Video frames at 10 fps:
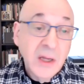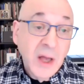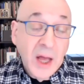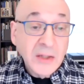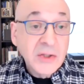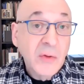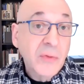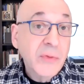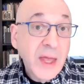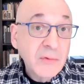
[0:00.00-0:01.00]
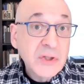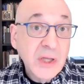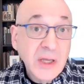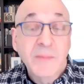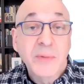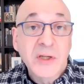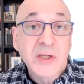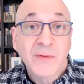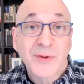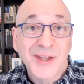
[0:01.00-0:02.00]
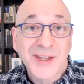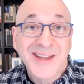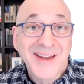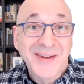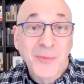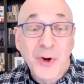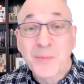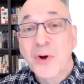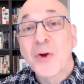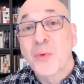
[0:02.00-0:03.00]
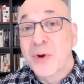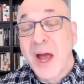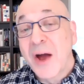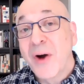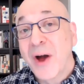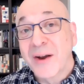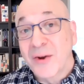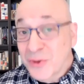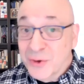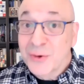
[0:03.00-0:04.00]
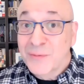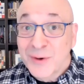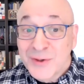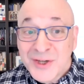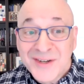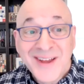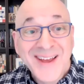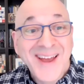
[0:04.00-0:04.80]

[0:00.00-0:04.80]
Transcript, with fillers: Uh, so that was the impetus for the workbook. We're now on our third version.